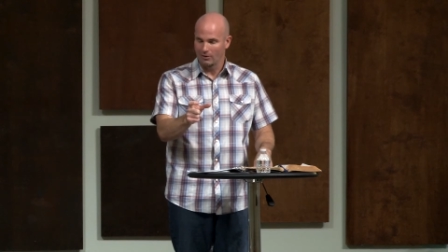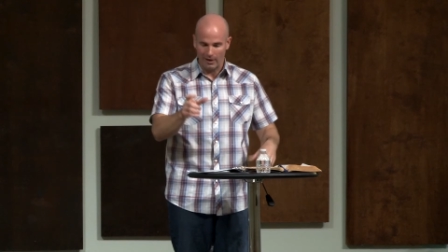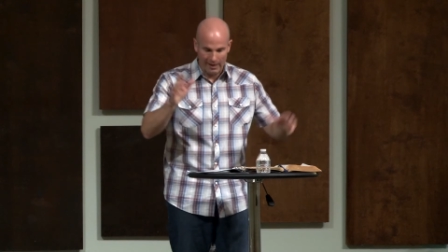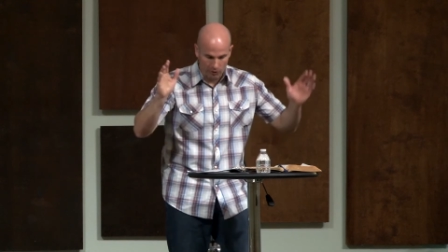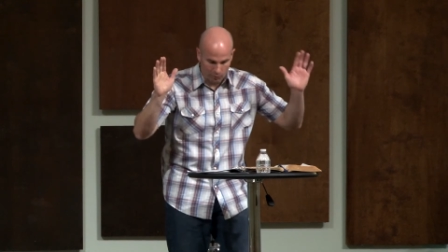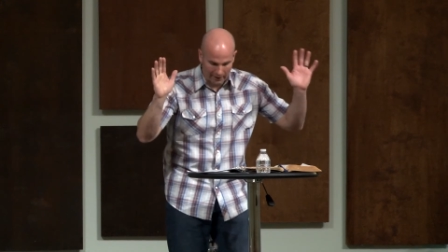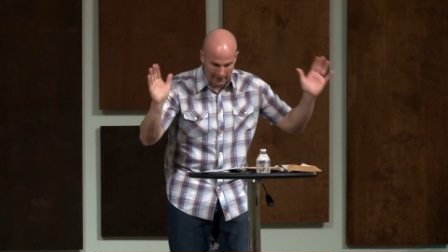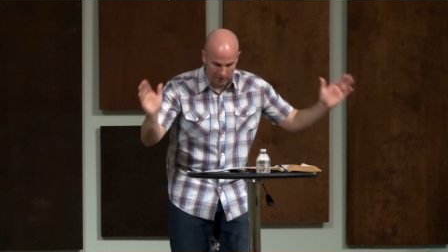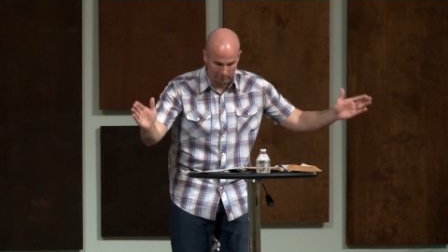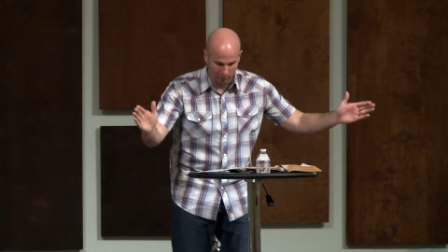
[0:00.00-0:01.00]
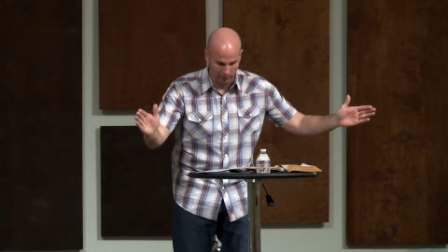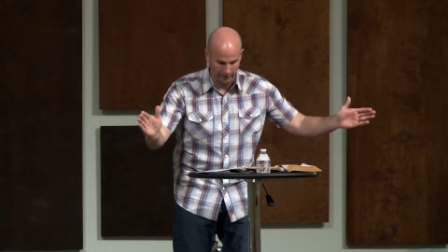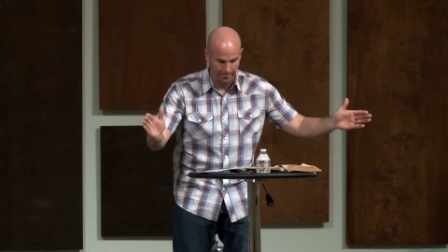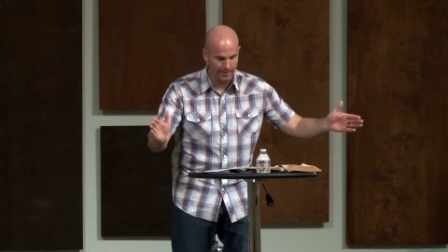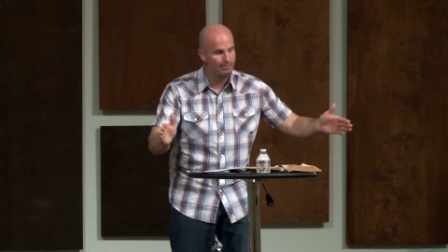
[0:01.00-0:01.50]
Here's why that's
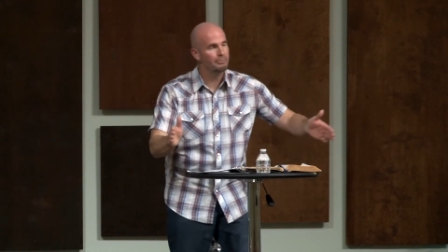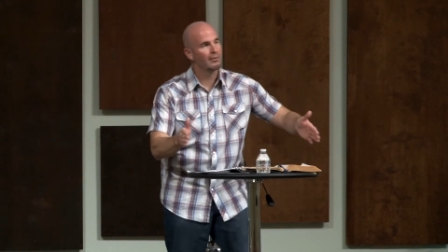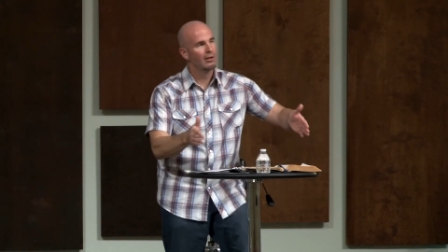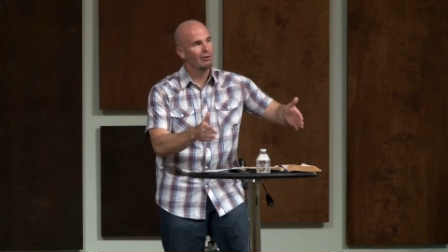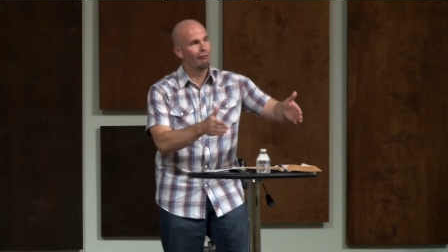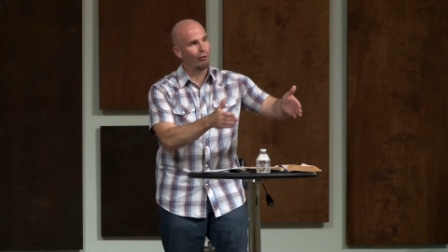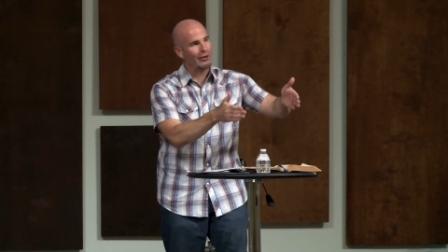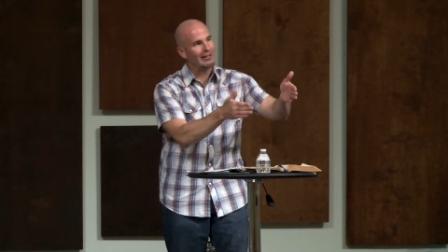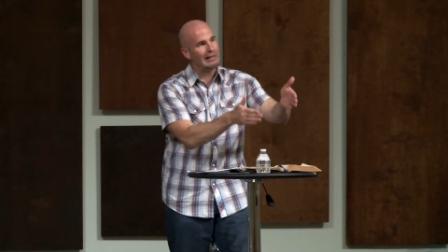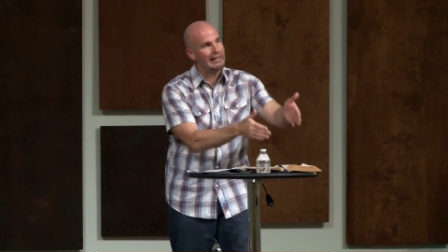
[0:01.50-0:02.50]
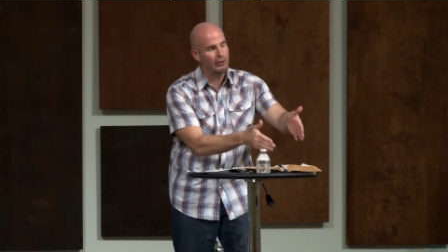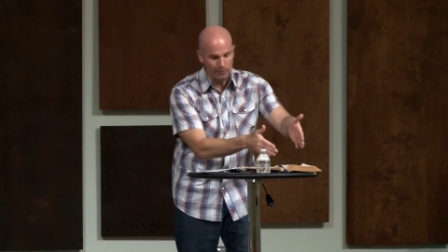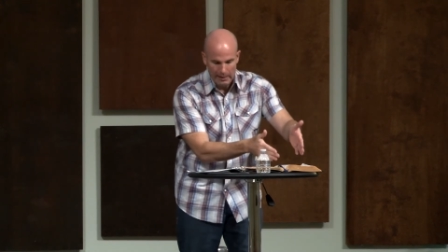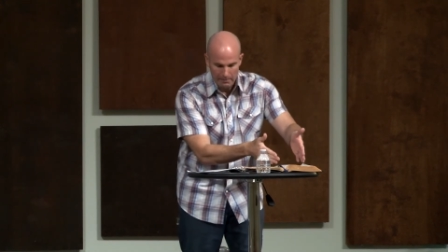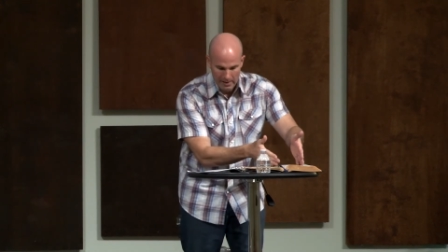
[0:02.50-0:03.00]
important. For the
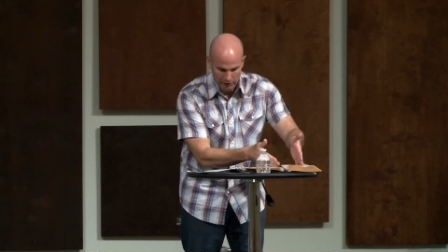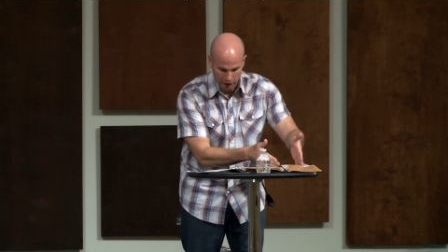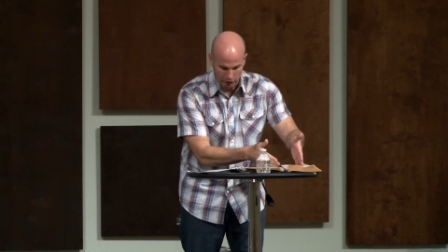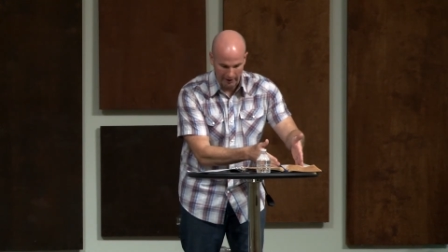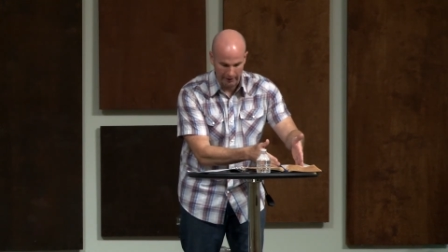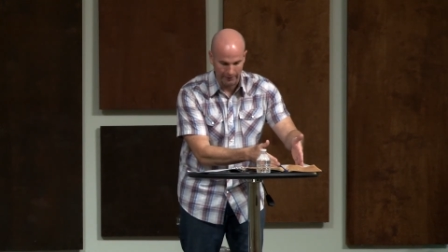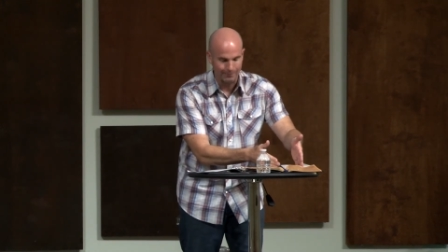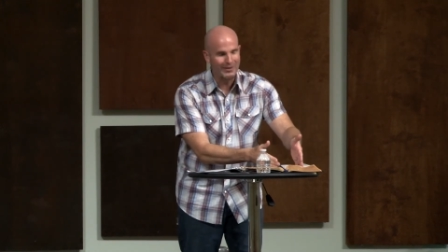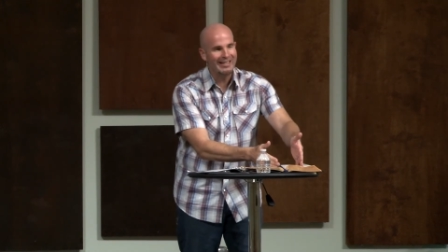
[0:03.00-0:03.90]
leader administrator,